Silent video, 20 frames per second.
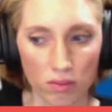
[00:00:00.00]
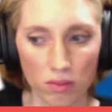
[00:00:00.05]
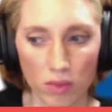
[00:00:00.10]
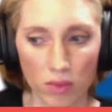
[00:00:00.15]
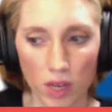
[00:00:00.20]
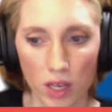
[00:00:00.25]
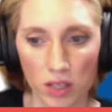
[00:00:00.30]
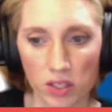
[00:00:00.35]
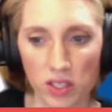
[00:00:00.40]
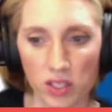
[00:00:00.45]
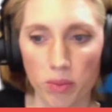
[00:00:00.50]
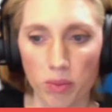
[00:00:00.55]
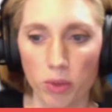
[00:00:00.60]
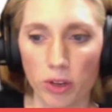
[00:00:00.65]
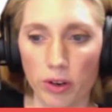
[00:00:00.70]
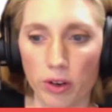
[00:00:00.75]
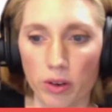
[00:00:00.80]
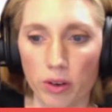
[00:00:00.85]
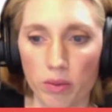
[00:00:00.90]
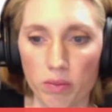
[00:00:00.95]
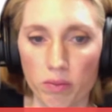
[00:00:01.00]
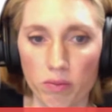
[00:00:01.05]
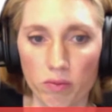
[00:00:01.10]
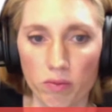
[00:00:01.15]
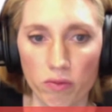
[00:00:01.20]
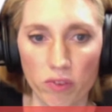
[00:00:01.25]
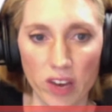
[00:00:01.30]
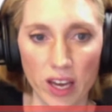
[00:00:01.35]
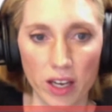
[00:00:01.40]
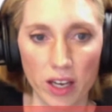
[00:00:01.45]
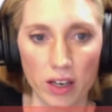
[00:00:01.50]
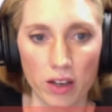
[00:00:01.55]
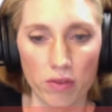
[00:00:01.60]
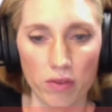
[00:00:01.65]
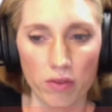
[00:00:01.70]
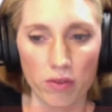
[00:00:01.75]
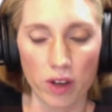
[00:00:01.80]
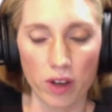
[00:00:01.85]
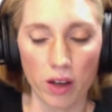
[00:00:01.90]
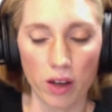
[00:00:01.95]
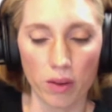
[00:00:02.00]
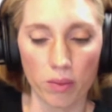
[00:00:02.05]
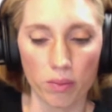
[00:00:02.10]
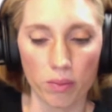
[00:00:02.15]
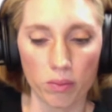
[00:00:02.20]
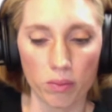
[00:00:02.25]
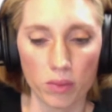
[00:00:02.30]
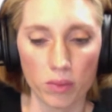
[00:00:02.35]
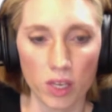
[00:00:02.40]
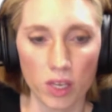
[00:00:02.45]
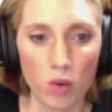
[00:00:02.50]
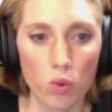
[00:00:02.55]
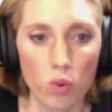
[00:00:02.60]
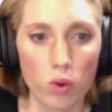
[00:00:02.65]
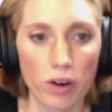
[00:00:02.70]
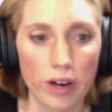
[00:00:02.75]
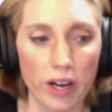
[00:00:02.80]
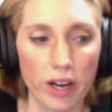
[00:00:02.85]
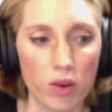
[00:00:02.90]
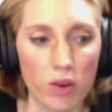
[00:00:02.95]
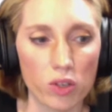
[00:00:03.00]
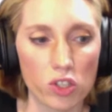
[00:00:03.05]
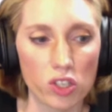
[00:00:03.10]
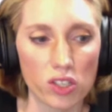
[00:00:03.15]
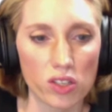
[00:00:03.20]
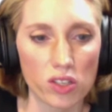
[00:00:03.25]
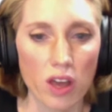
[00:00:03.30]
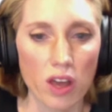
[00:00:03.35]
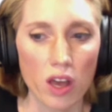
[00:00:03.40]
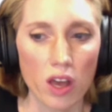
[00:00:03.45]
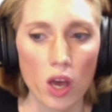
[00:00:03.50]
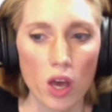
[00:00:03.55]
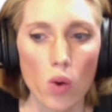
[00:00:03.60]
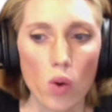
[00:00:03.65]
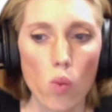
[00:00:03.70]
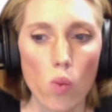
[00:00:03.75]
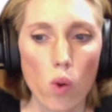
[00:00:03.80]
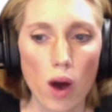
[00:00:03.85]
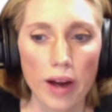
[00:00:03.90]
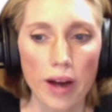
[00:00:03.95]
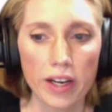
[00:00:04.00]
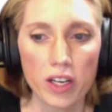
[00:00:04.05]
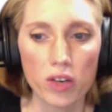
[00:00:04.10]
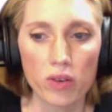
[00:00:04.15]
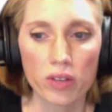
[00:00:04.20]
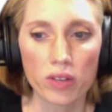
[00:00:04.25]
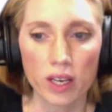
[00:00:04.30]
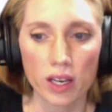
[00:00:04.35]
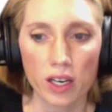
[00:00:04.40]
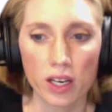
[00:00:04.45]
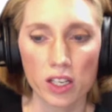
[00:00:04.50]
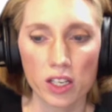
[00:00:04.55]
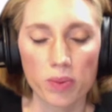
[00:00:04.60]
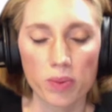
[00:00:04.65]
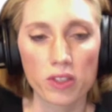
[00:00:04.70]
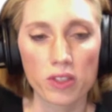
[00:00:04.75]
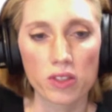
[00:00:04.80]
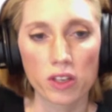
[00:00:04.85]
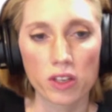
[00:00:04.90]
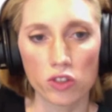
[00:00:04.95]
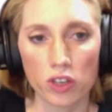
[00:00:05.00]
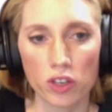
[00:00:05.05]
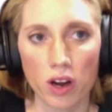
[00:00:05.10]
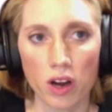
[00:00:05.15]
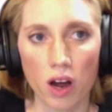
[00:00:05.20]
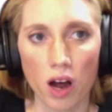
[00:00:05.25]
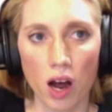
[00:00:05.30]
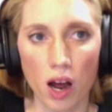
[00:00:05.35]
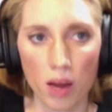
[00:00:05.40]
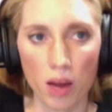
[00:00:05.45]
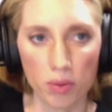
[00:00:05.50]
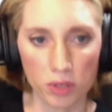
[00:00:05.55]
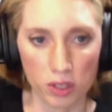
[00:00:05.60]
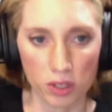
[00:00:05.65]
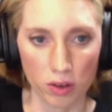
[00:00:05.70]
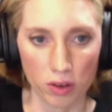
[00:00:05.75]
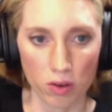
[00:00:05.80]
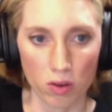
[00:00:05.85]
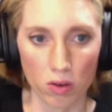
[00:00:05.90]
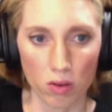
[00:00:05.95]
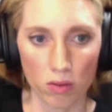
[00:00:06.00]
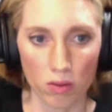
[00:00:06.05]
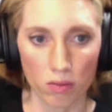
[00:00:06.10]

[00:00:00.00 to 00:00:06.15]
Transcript: a similar vein of inquiry, which is, why do you think it has been such an obstacle